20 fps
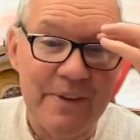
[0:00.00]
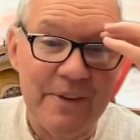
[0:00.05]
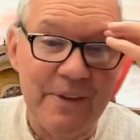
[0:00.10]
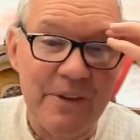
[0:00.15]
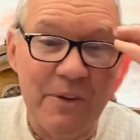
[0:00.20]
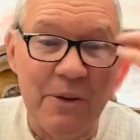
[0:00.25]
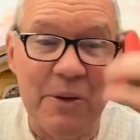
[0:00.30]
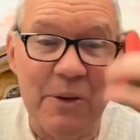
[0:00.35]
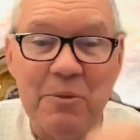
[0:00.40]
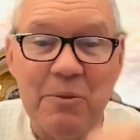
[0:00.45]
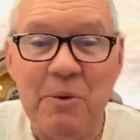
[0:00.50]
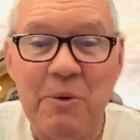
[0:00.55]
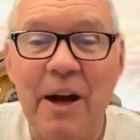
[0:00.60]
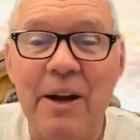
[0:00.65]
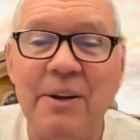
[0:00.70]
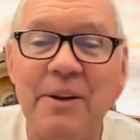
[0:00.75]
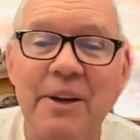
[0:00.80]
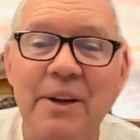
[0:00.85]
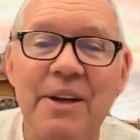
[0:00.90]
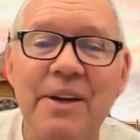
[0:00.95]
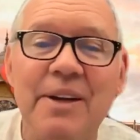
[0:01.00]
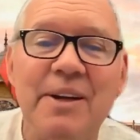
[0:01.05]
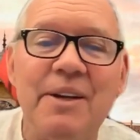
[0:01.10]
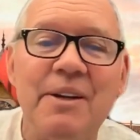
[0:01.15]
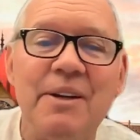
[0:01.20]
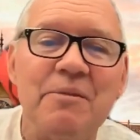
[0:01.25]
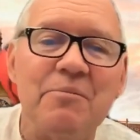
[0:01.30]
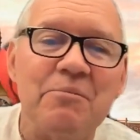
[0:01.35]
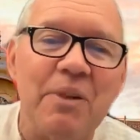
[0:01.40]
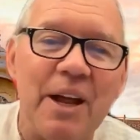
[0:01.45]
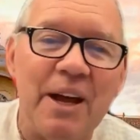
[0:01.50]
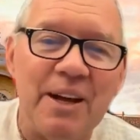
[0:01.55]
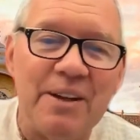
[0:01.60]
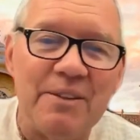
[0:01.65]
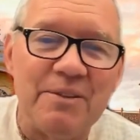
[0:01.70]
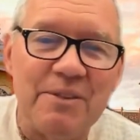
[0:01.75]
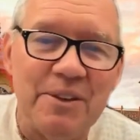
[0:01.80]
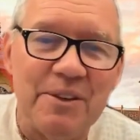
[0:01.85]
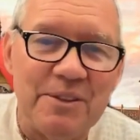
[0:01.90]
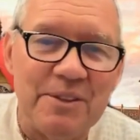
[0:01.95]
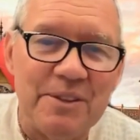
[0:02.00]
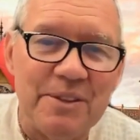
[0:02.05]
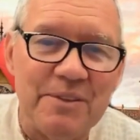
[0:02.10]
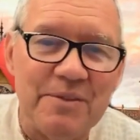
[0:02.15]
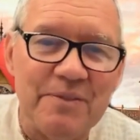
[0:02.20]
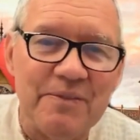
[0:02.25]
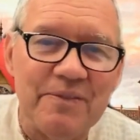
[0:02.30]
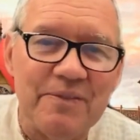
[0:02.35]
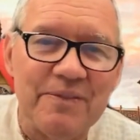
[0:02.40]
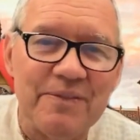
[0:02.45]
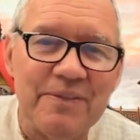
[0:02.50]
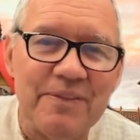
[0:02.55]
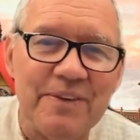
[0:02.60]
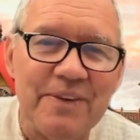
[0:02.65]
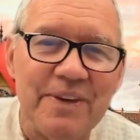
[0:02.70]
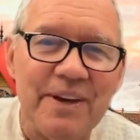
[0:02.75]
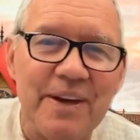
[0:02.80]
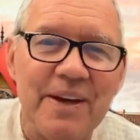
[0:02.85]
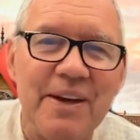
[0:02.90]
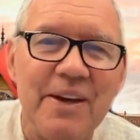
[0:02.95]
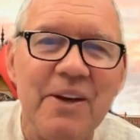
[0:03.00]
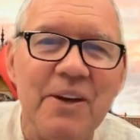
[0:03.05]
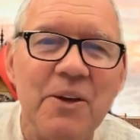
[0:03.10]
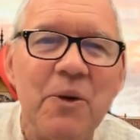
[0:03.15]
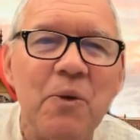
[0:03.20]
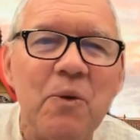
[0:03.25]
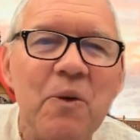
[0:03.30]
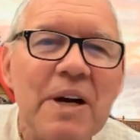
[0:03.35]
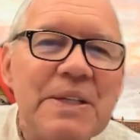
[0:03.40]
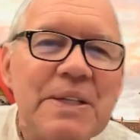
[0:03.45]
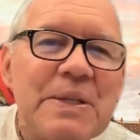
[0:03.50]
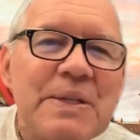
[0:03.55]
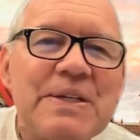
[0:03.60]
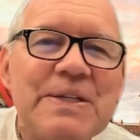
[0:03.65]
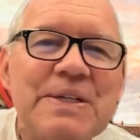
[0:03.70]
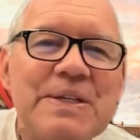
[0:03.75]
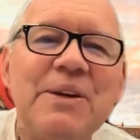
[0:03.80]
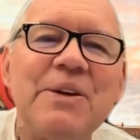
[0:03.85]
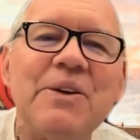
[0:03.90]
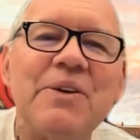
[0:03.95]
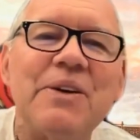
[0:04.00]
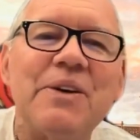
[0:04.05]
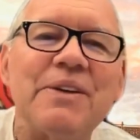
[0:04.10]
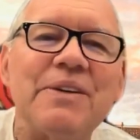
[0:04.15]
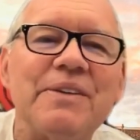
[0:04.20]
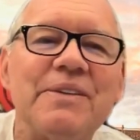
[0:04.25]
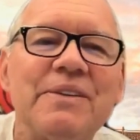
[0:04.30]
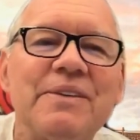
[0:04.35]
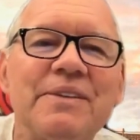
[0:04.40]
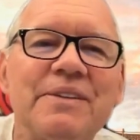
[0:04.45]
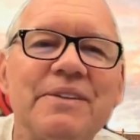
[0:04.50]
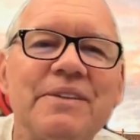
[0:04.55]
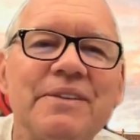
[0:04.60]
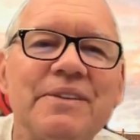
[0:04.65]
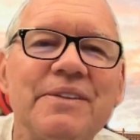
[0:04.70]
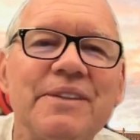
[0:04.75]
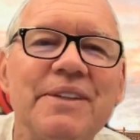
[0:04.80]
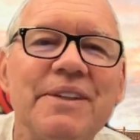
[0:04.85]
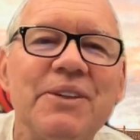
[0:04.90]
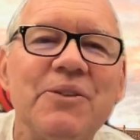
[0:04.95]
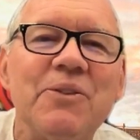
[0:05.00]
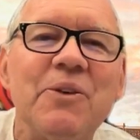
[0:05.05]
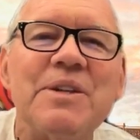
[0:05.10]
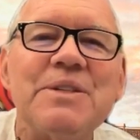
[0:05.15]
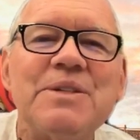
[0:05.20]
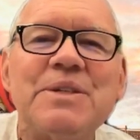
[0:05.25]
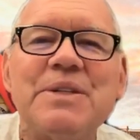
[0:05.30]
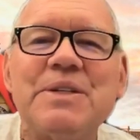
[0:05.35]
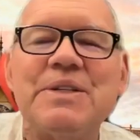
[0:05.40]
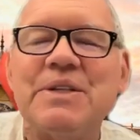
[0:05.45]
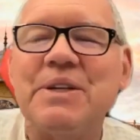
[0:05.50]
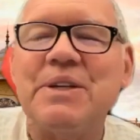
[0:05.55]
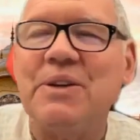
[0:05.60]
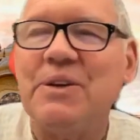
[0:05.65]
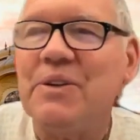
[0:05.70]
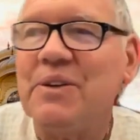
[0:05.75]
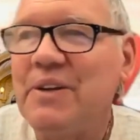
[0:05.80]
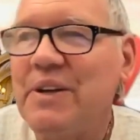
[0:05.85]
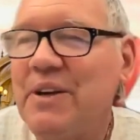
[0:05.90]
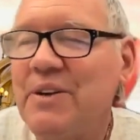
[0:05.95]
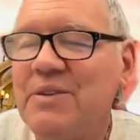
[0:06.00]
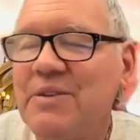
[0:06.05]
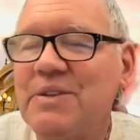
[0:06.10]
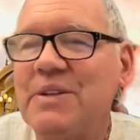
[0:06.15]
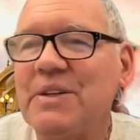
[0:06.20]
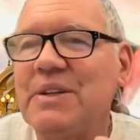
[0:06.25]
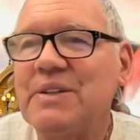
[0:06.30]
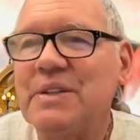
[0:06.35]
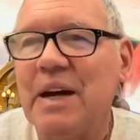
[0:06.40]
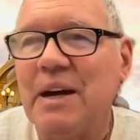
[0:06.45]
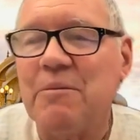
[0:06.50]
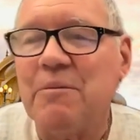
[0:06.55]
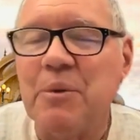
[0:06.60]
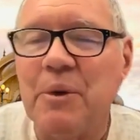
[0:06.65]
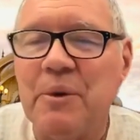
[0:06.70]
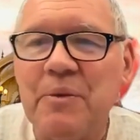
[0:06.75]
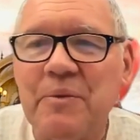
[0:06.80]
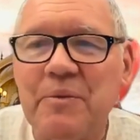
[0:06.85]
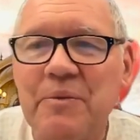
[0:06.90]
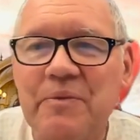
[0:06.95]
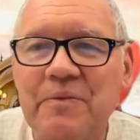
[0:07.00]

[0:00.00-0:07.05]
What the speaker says: You can run blindfolded. But what's the secret? What's the secret? Here's the example.